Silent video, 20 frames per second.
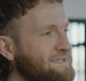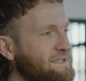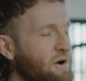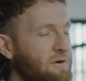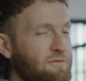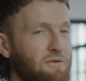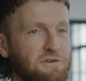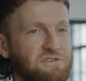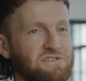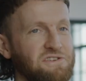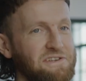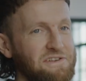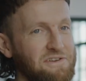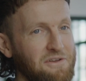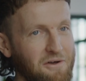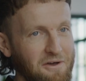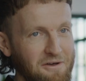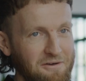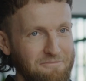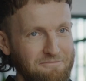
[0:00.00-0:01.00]
Unfortunately
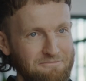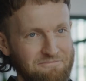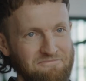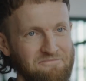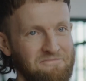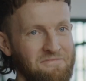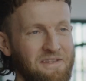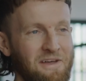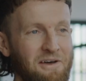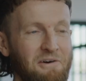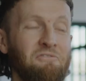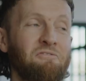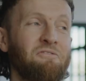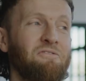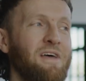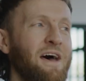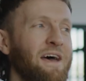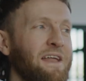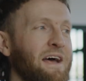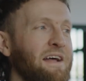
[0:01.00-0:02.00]
not,
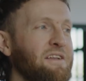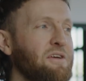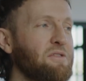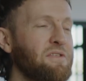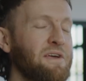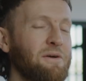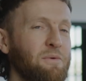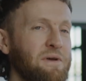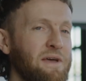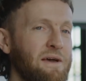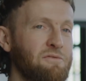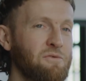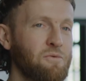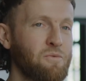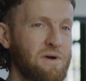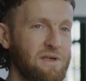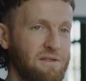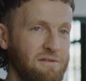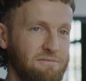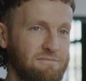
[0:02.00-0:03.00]
no, and I don't think we ever
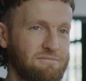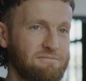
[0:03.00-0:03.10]
will.